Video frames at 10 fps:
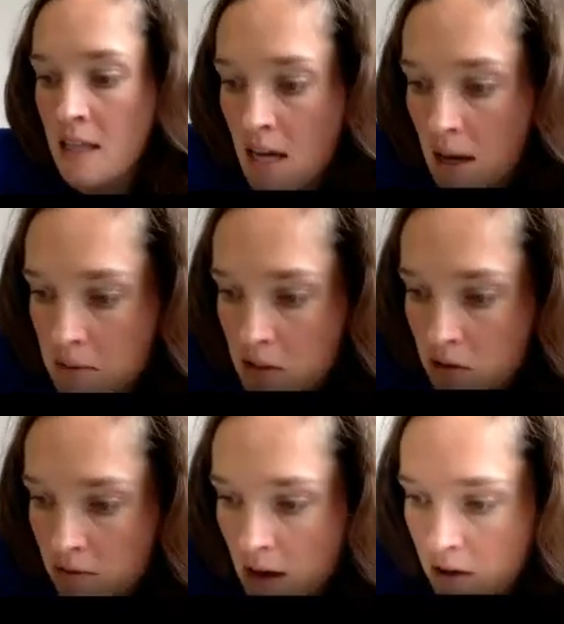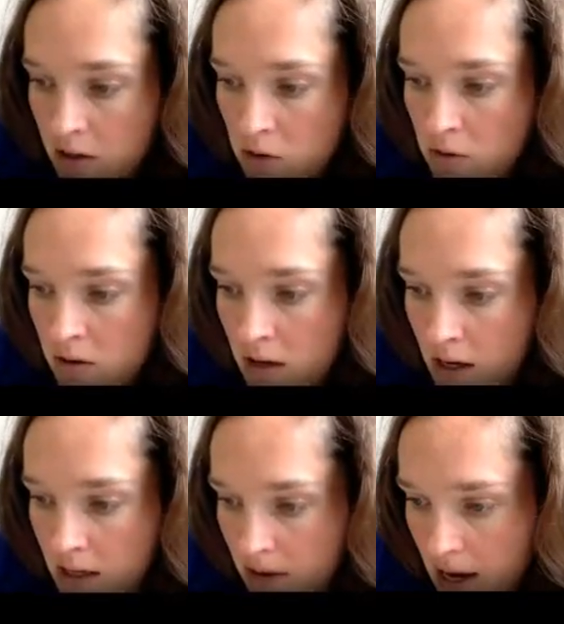the absolute value
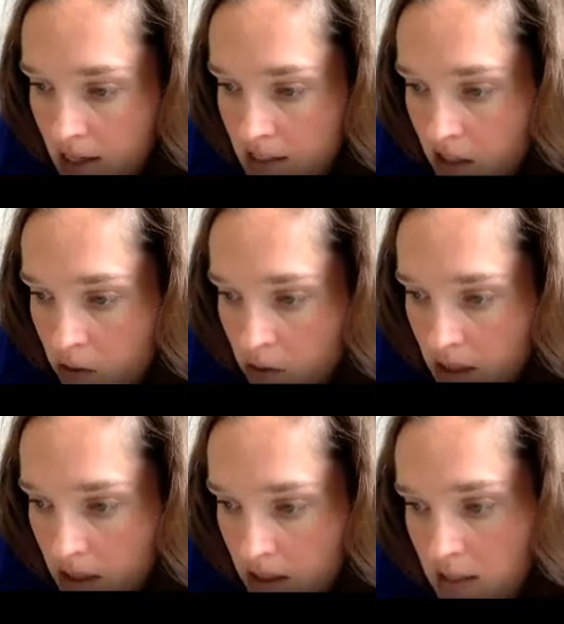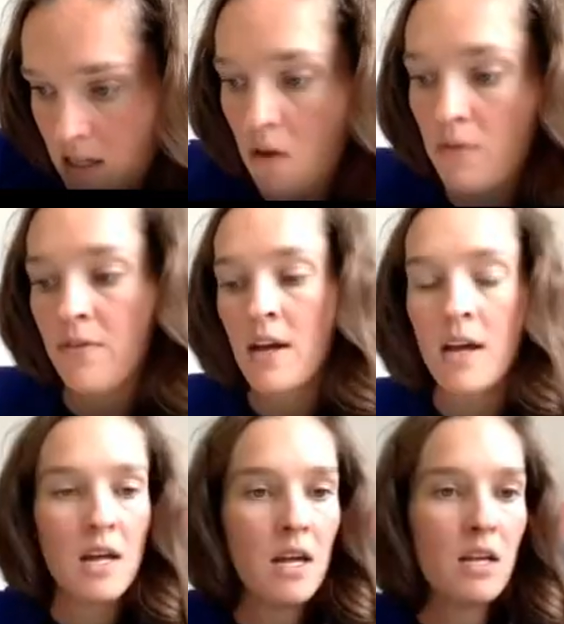kind of as a unit itself.
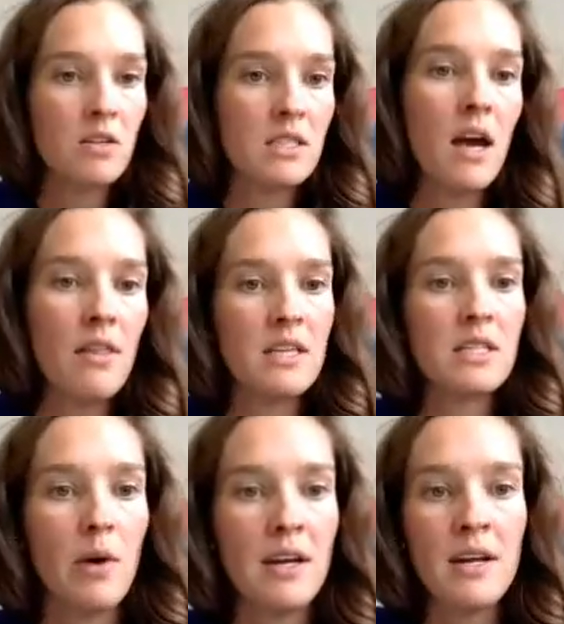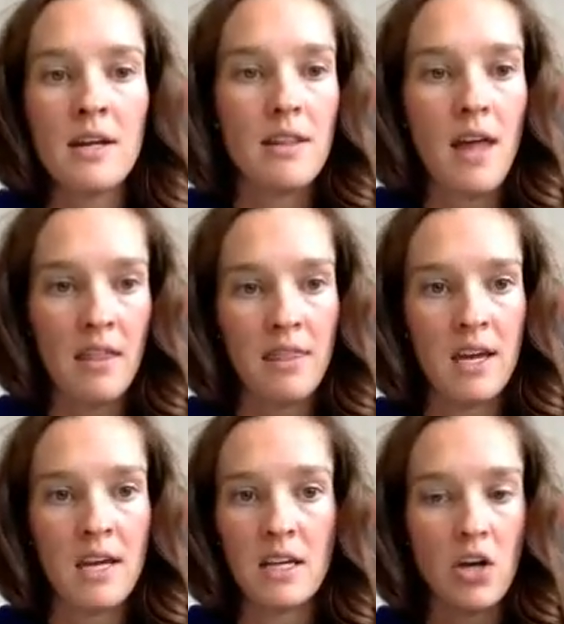You can see on this one, the
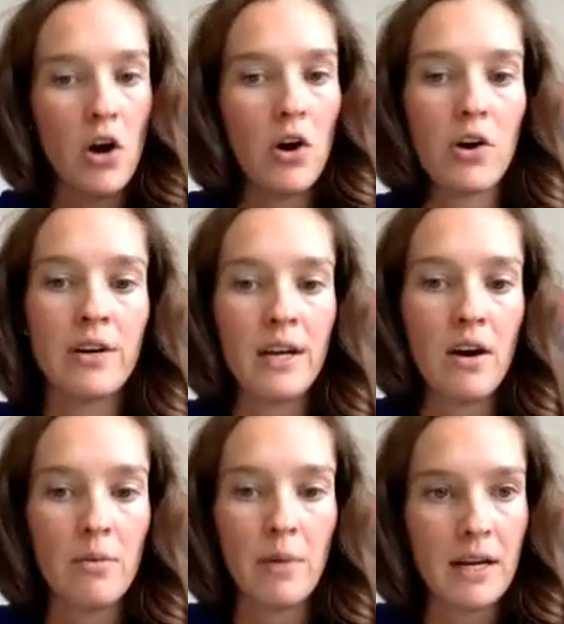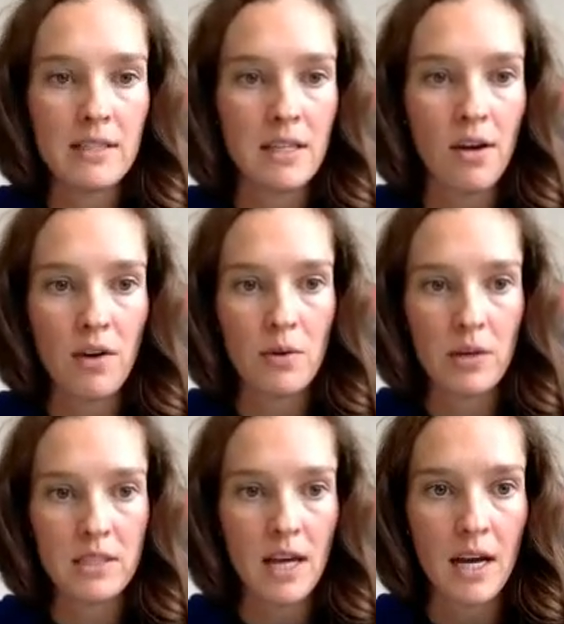thing is already all by itself on
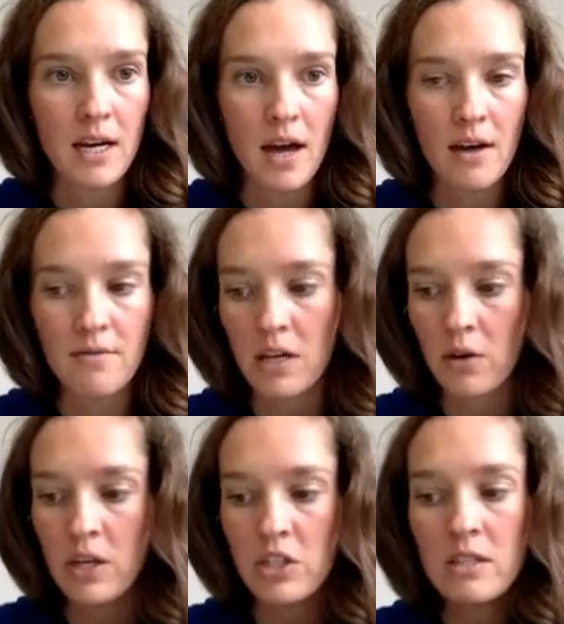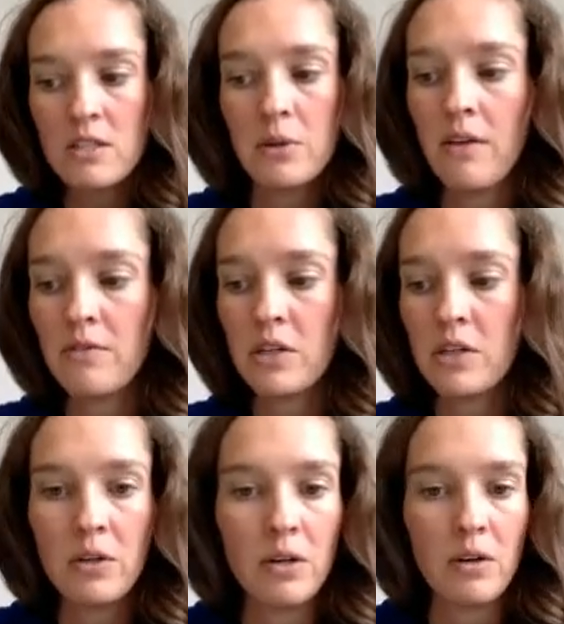one side of the equation. So we don't have to do
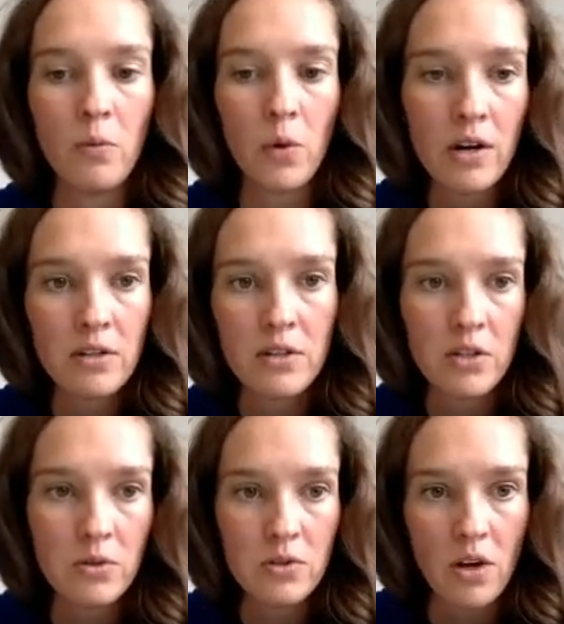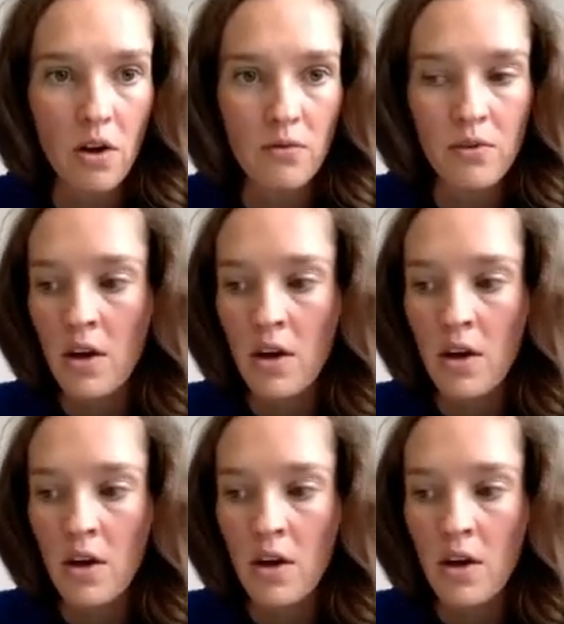any work to solve,